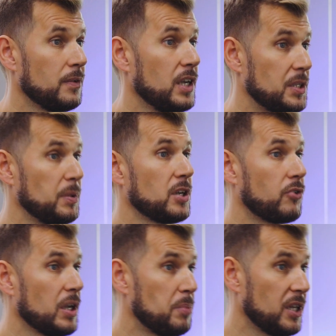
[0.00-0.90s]
It's been a
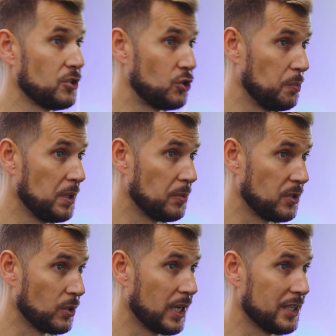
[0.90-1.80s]
great pleasure to be with
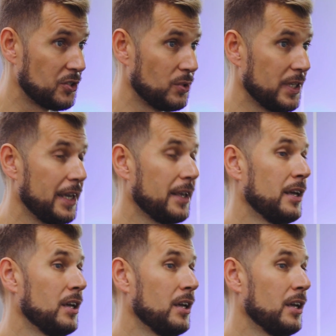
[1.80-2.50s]
you guys today.